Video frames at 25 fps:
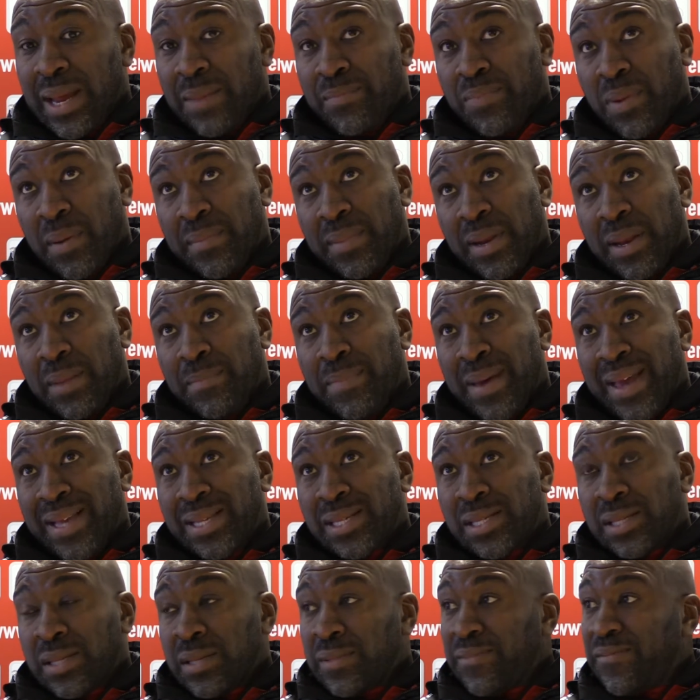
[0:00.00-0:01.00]
and probably the
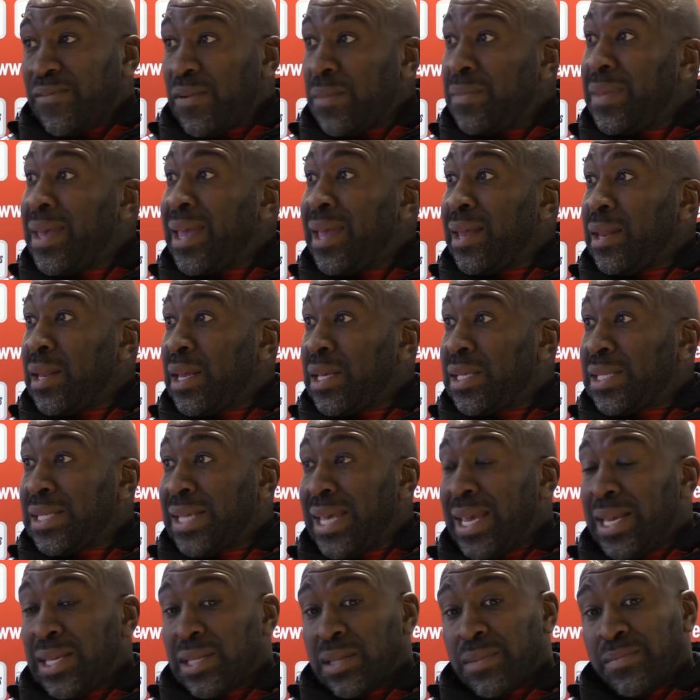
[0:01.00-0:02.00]
best for me this
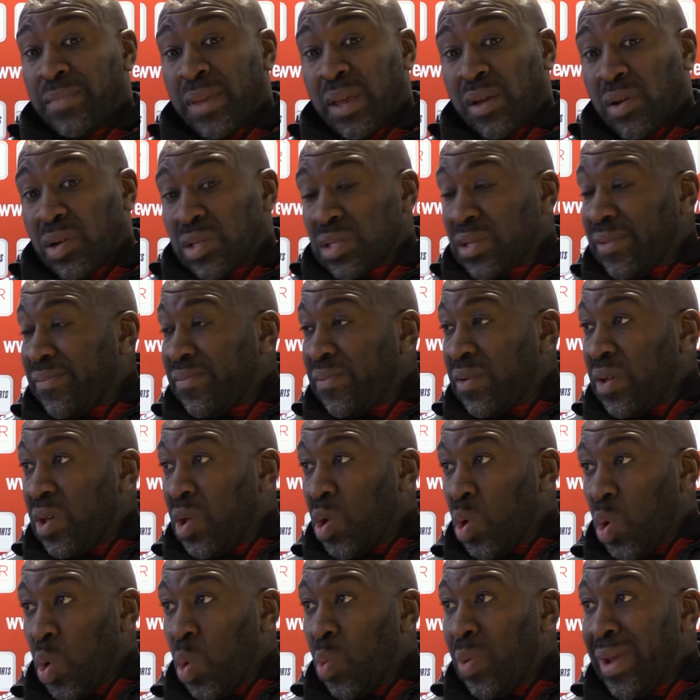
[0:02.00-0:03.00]
season, because of
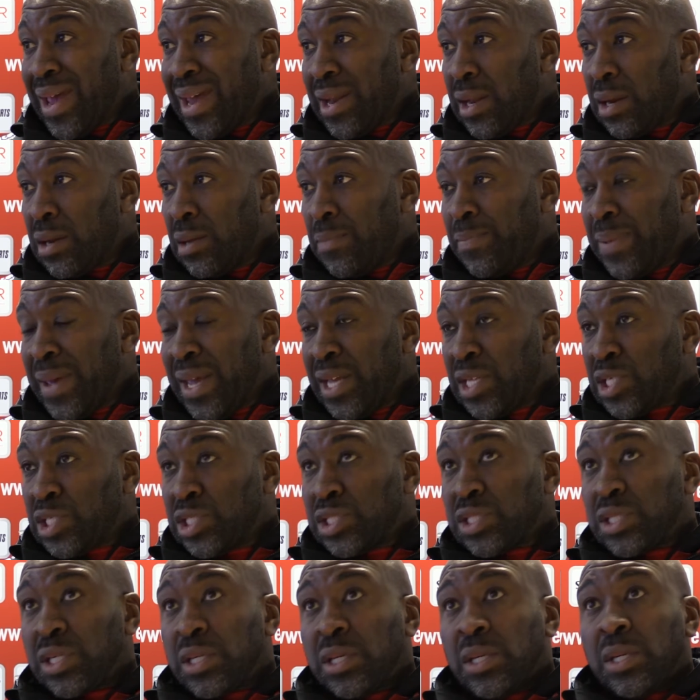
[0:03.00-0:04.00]
who we had on the
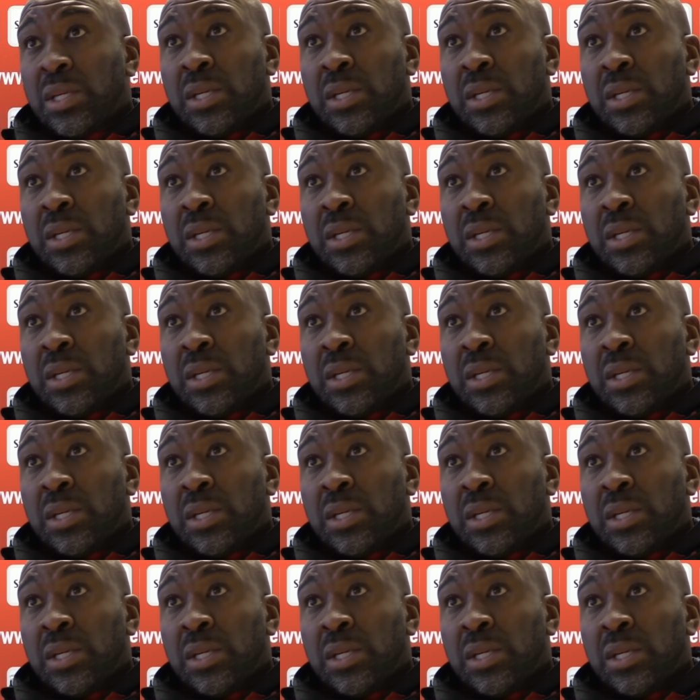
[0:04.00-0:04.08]
pitch